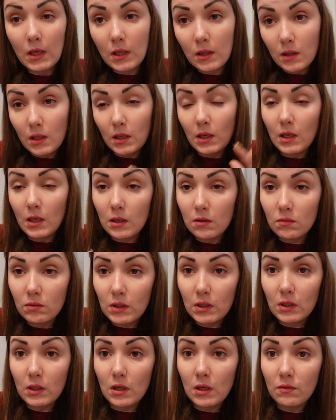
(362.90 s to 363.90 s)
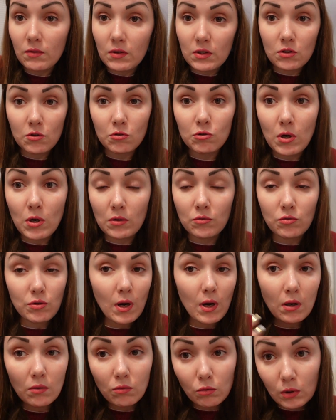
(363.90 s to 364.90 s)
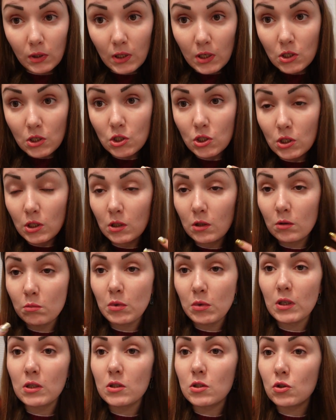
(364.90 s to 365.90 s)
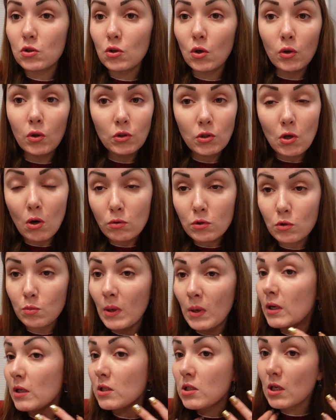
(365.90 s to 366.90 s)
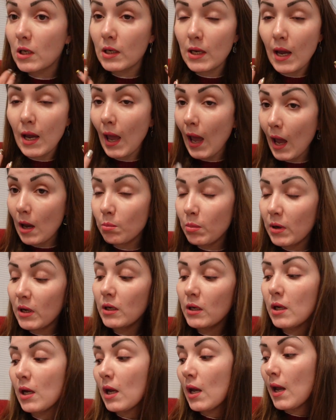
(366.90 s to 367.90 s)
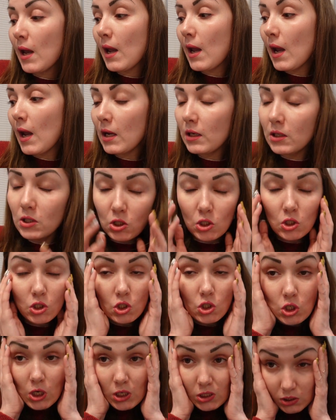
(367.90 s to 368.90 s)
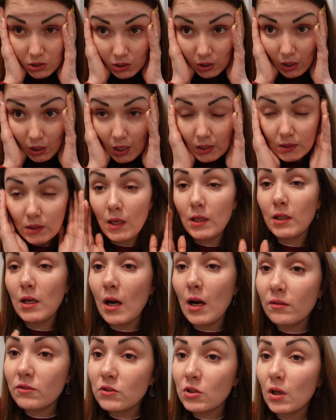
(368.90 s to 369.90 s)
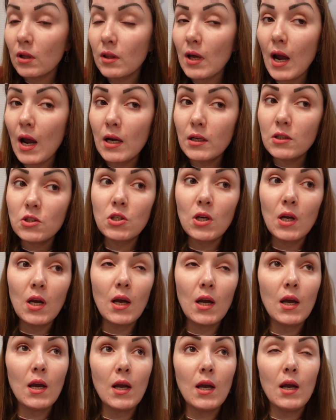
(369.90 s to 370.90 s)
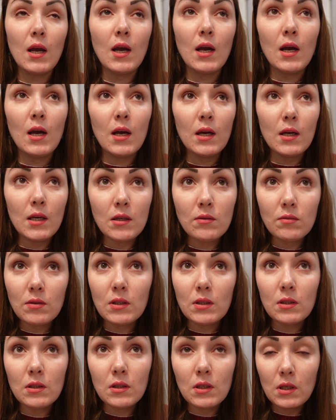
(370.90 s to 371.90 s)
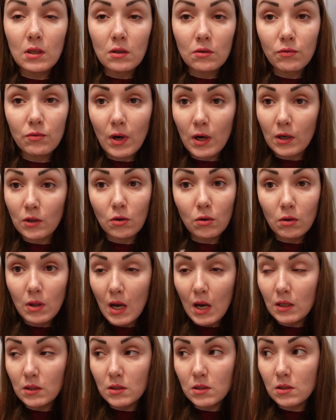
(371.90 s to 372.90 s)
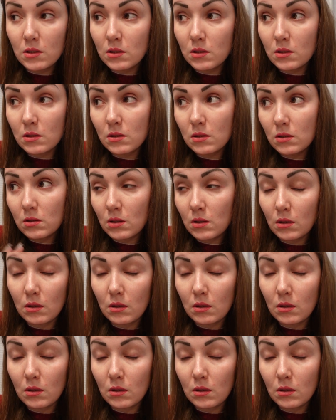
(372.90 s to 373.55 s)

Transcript: in the evening if it's around ovulation because who knows when it's gonna happen and it's just a lot. And after that, even if I know that's